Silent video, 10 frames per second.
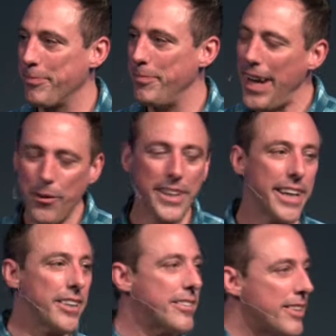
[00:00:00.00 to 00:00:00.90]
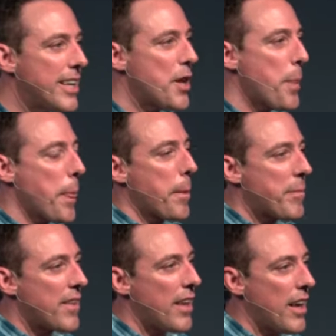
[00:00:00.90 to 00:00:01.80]
Nowadays,
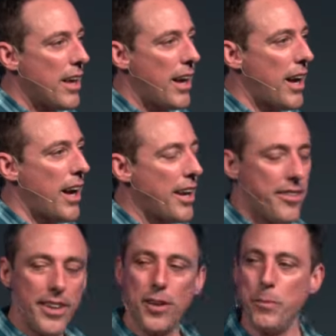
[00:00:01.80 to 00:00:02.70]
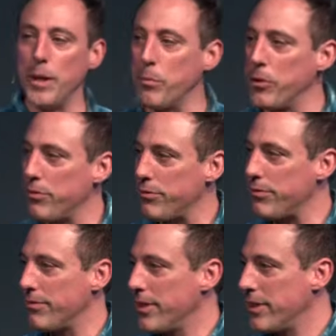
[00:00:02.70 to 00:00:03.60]
I think people have
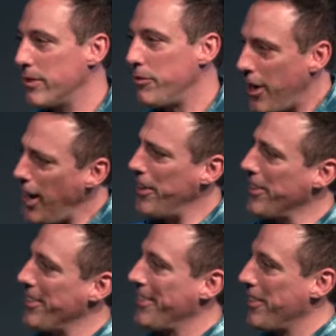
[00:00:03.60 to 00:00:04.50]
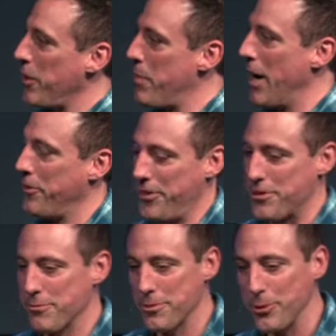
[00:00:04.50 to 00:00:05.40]
forgotten about
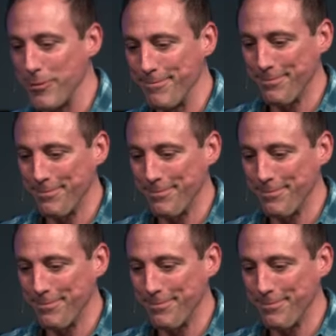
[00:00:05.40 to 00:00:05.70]
this rule.